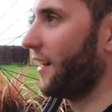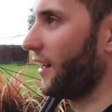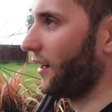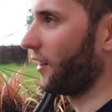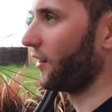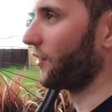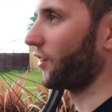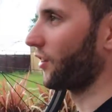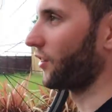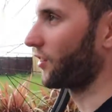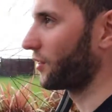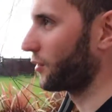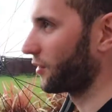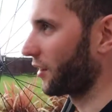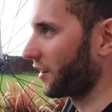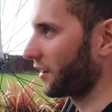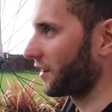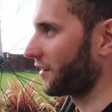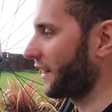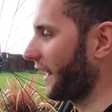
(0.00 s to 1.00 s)
and as soon as
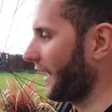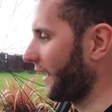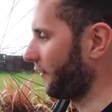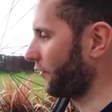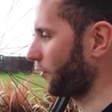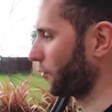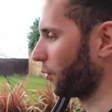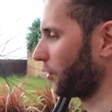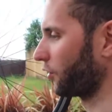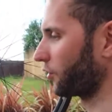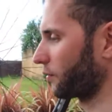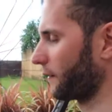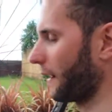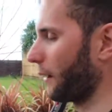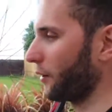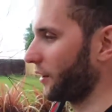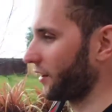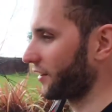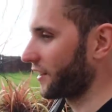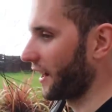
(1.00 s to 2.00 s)
I did that, the ones
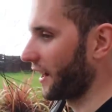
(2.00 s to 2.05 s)
around it